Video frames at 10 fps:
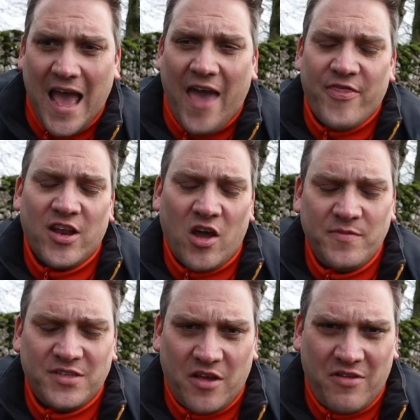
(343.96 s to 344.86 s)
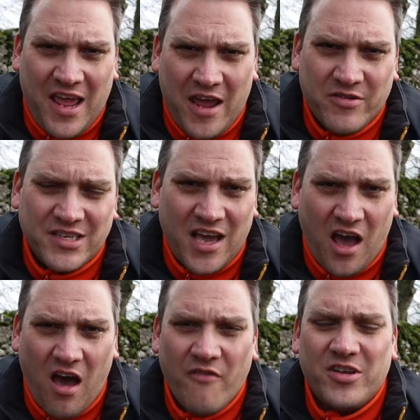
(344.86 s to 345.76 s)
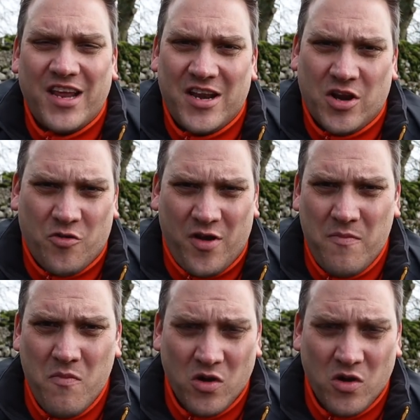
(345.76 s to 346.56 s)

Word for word: And the limestone here is covered in a green